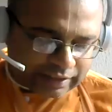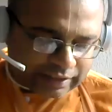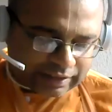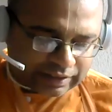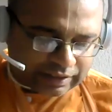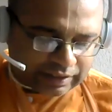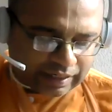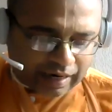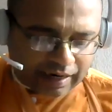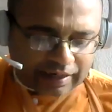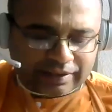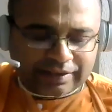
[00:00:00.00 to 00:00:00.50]

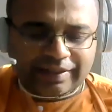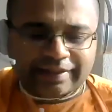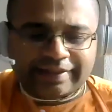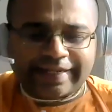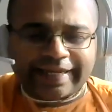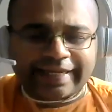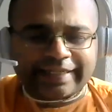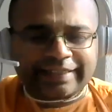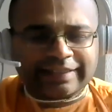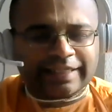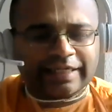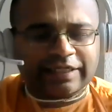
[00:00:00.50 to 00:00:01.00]
starts the
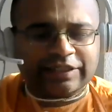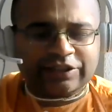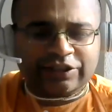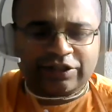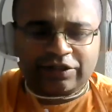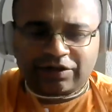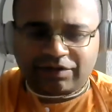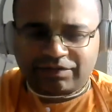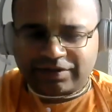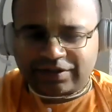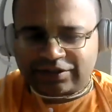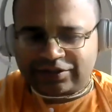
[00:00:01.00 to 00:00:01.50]
next
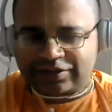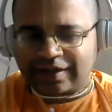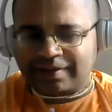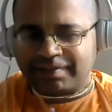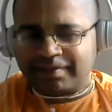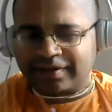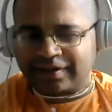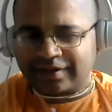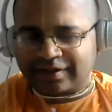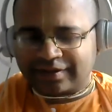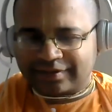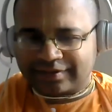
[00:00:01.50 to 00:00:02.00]
section of this
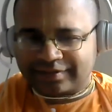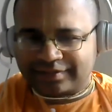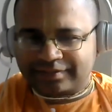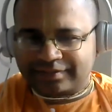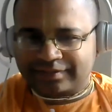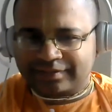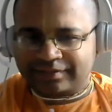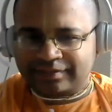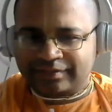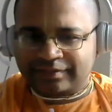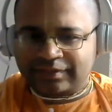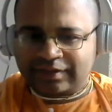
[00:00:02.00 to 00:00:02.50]
chapter.
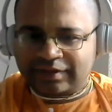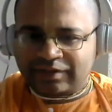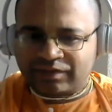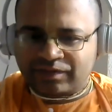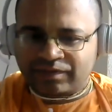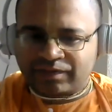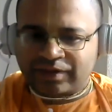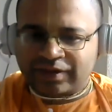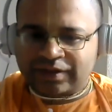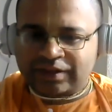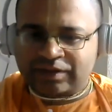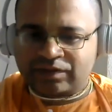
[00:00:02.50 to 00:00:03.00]
Hmm,
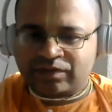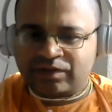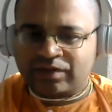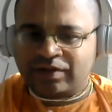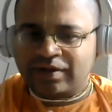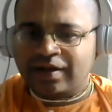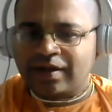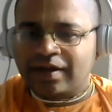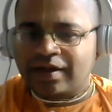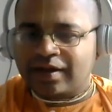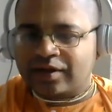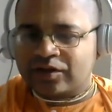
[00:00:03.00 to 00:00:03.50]
first,
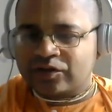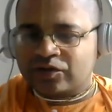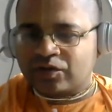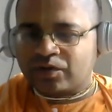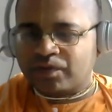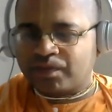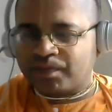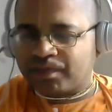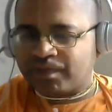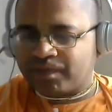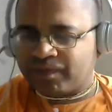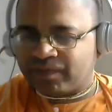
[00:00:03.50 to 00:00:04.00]

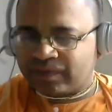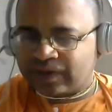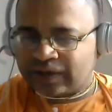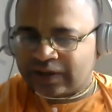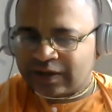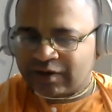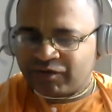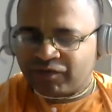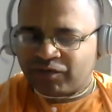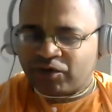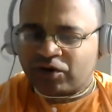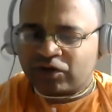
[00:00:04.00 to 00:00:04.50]
so
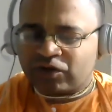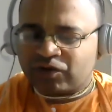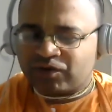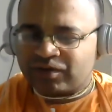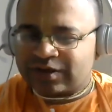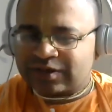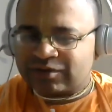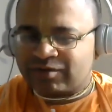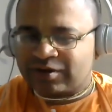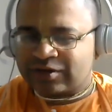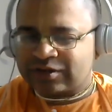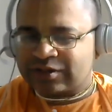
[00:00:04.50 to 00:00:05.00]
till fourth
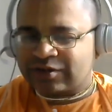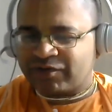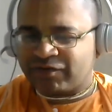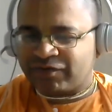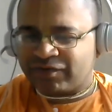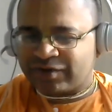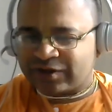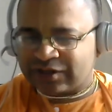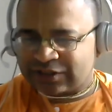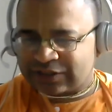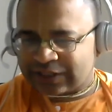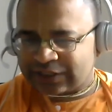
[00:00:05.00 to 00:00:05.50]
verse was the
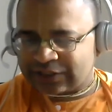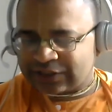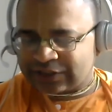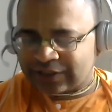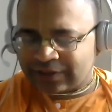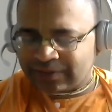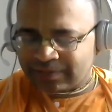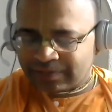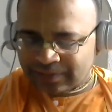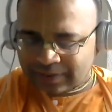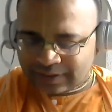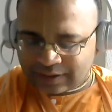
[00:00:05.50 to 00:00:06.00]
first
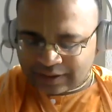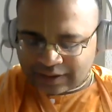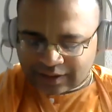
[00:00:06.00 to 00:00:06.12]
section.